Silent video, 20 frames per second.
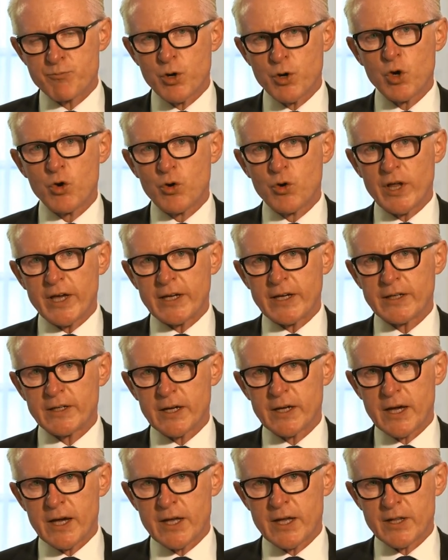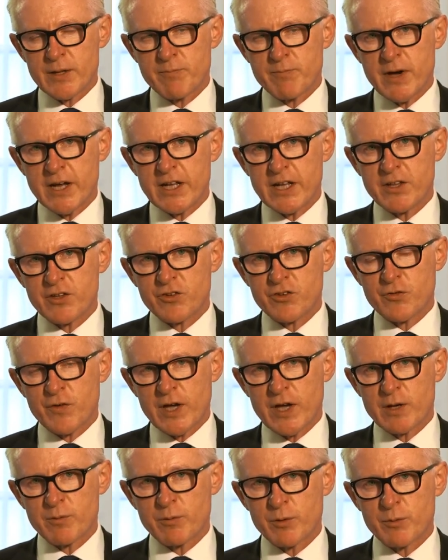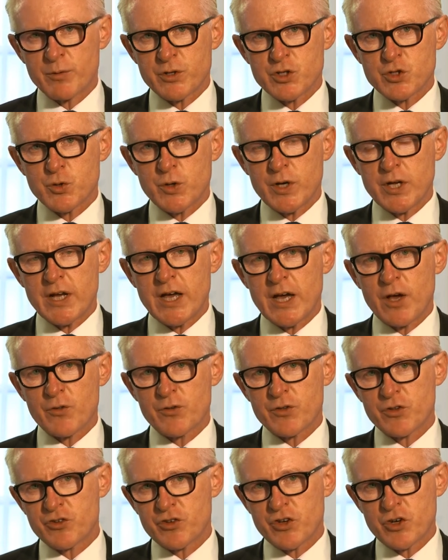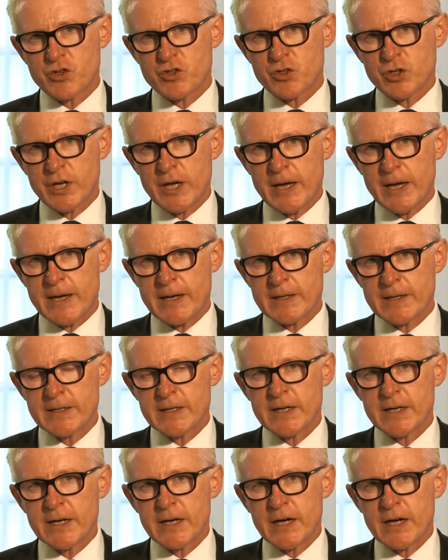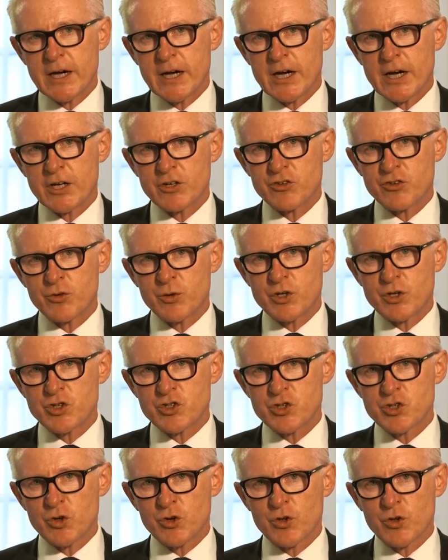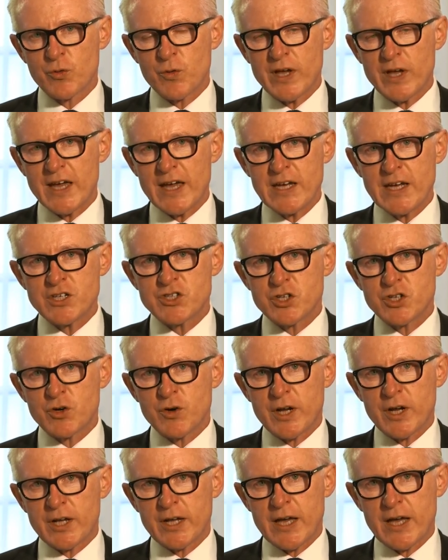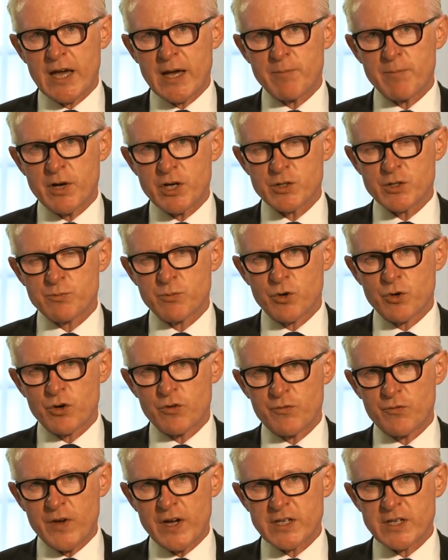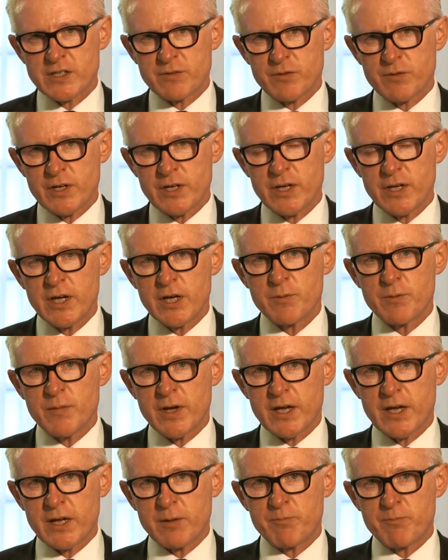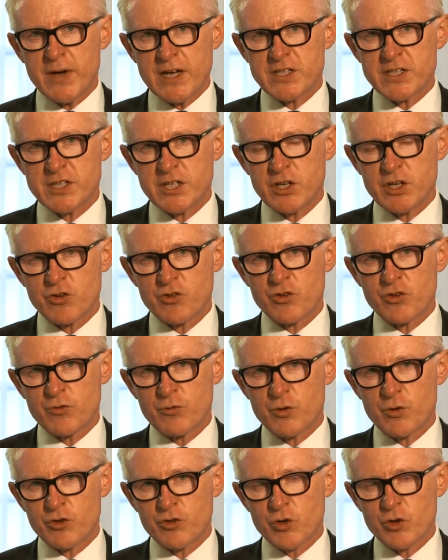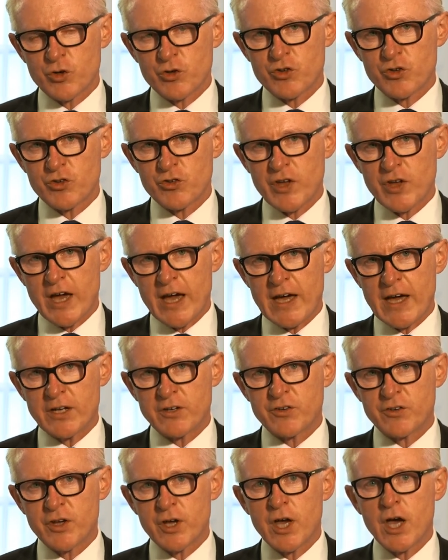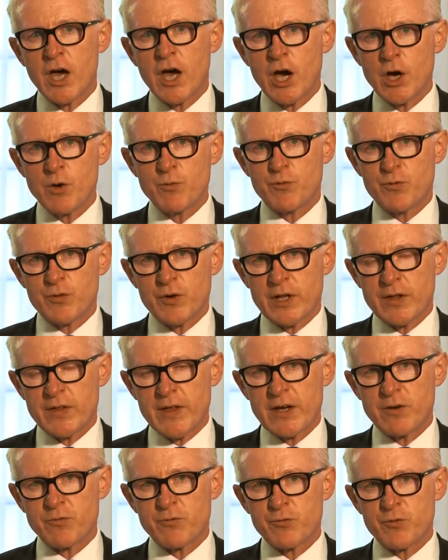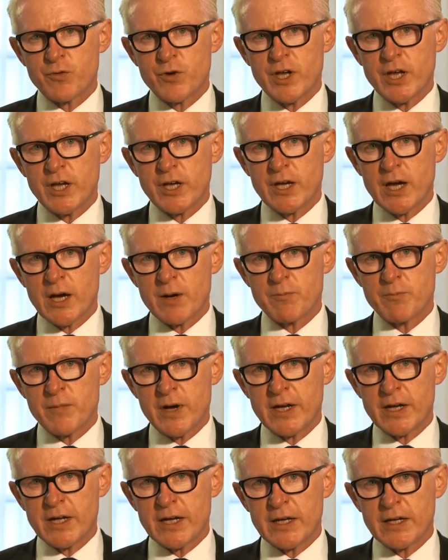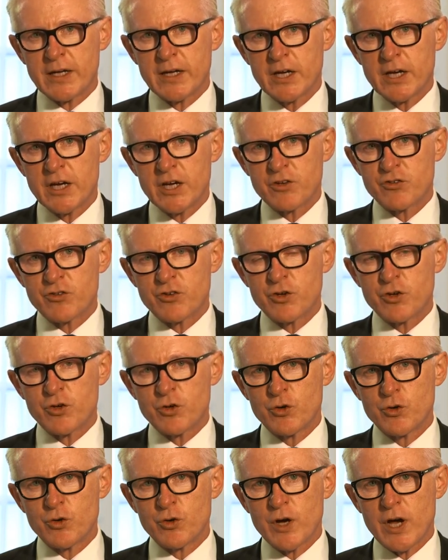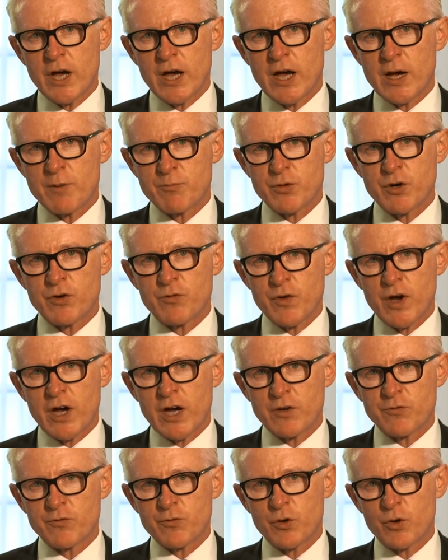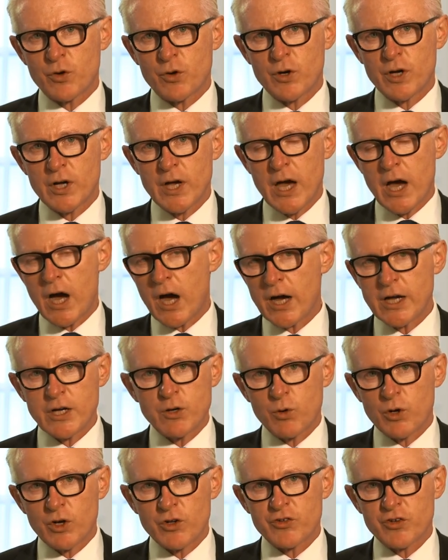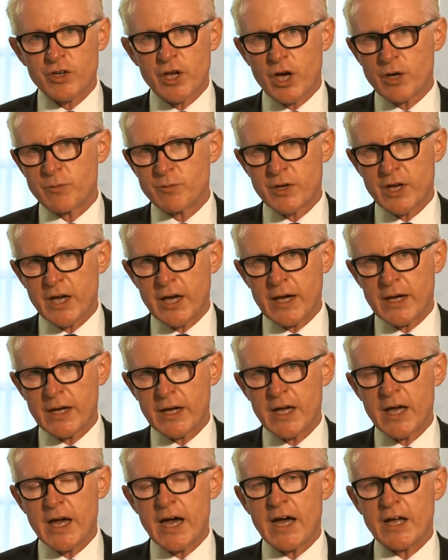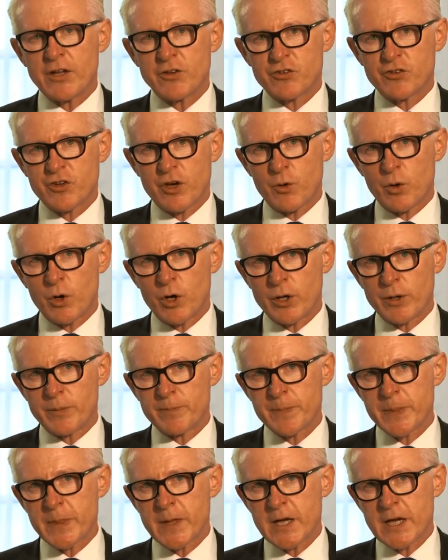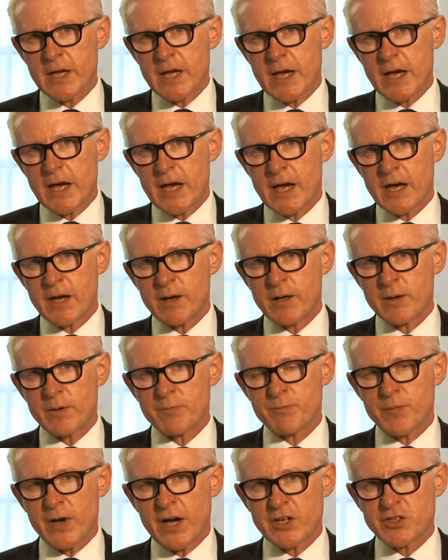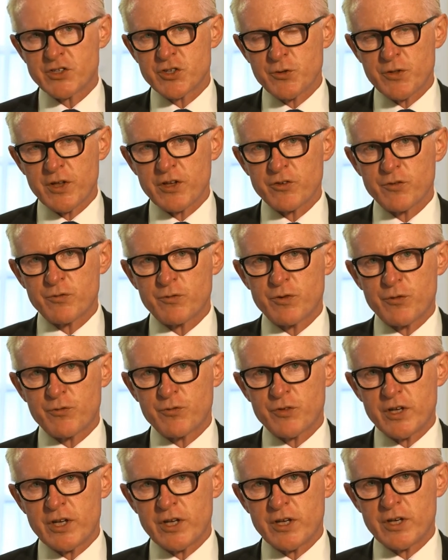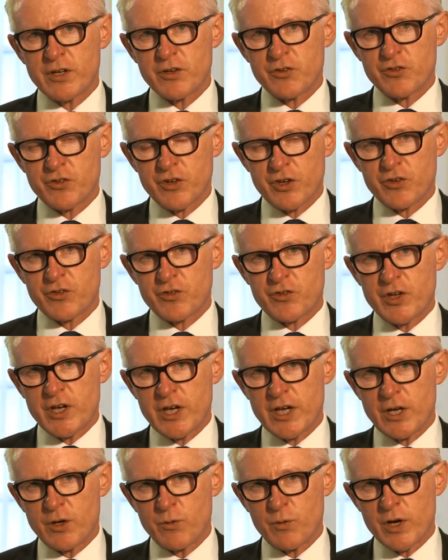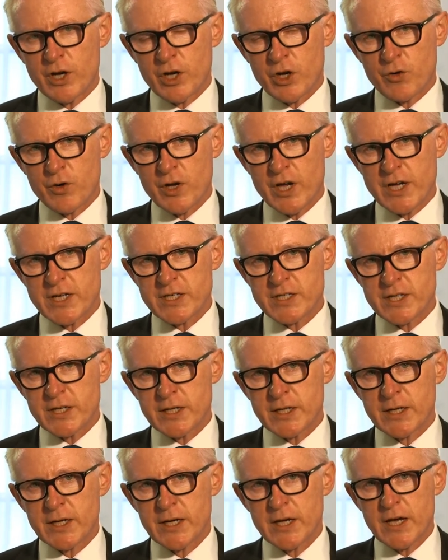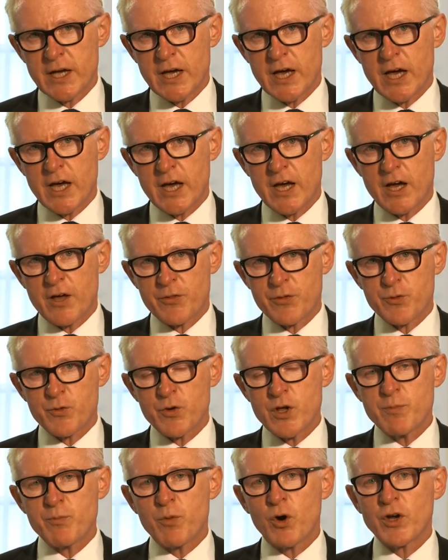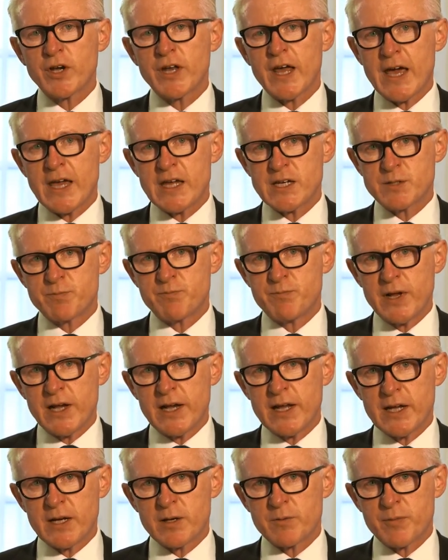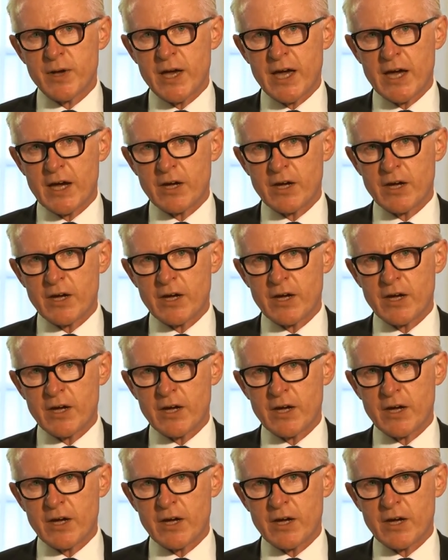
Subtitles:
pooling the money that's available between health and social care to ensure that we integrate care much more effectively, making better use of resources and hopefully then freeing up money to provide for high quality home care and so on. By 2015-16 we're creating a £3.8 billion